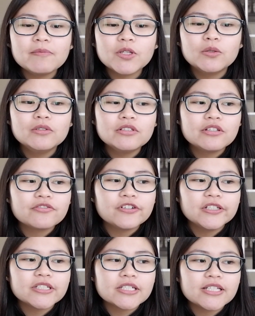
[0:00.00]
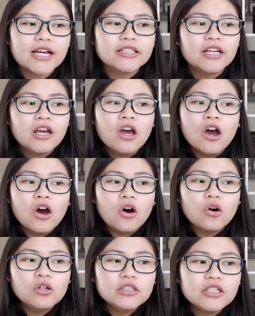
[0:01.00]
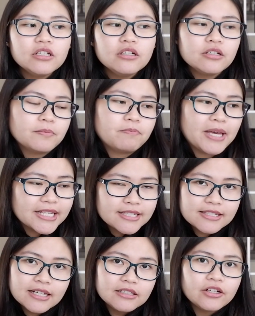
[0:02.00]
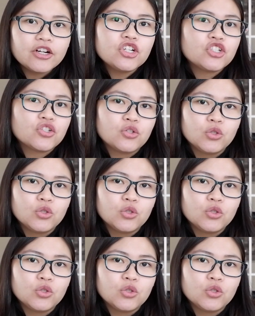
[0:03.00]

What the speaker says: The only difference is that all the bestsellers,